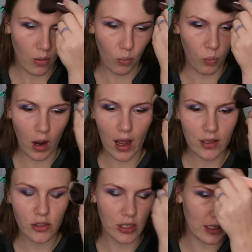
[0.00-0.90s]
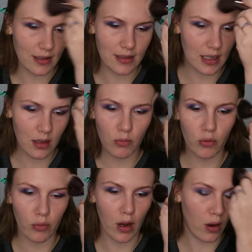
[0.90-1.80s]
watch and see them
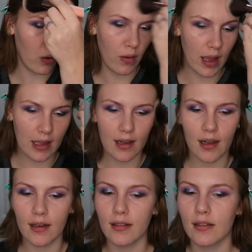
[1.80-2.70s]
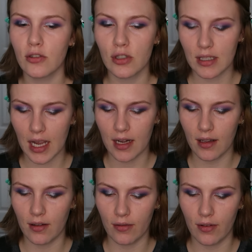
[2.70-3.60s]
grow and just kind
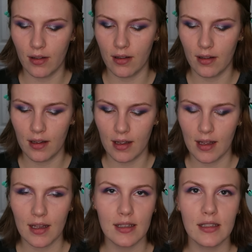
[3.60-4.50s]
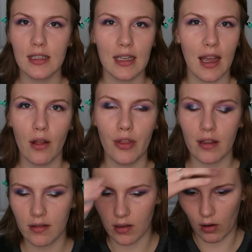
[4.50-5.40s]
of seeing how
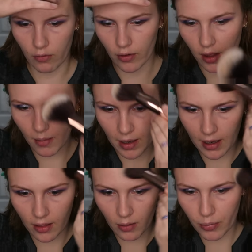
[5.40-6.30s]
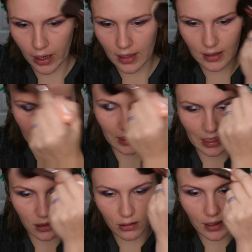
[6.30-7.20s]
things go for them. Another brand is
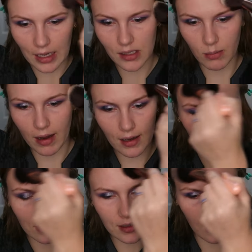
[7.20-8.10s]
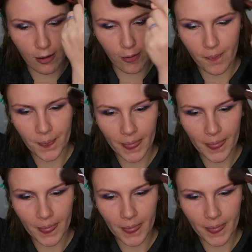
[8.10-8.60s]
Lethal Cosmetics. So